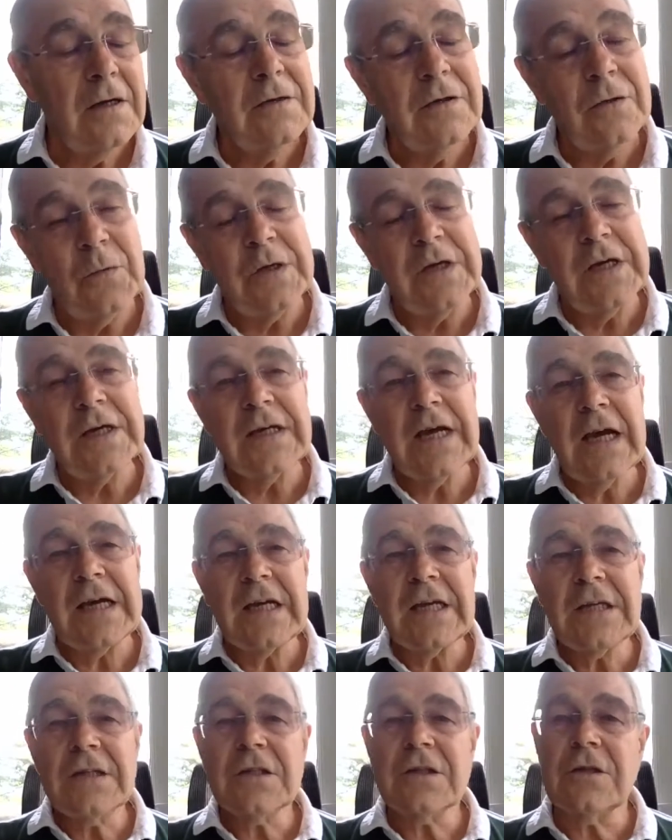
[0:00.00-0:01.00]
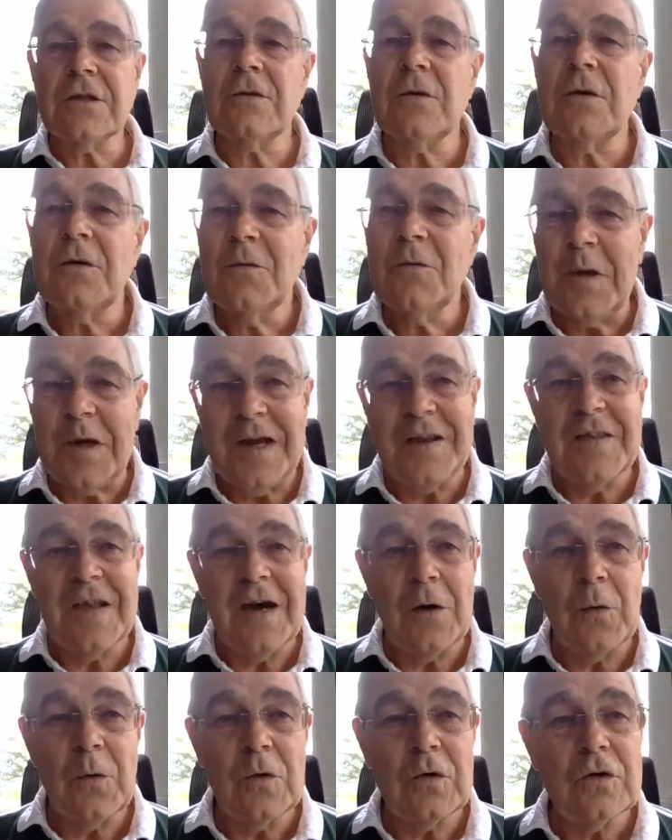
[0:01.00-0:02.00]
that we can get into in
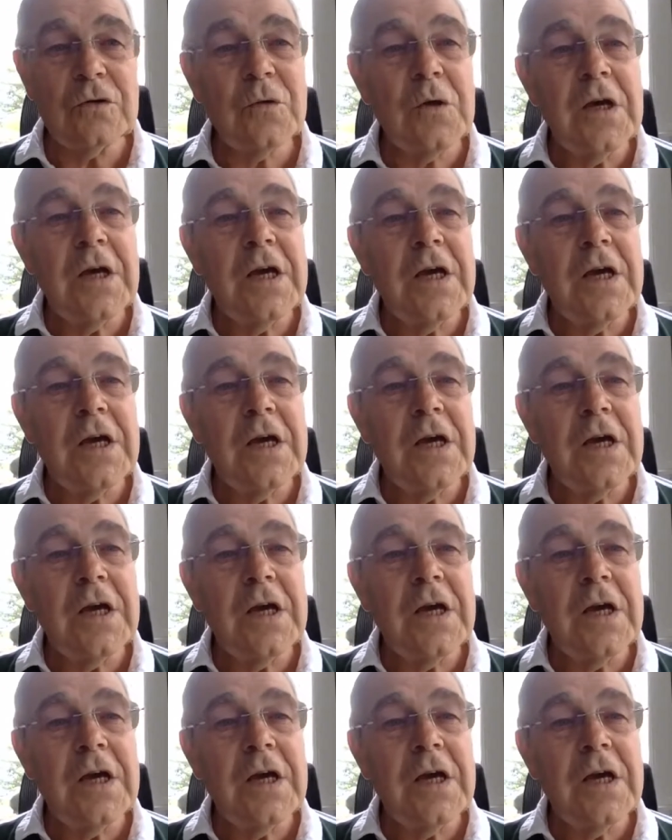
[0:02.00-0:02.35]
that world,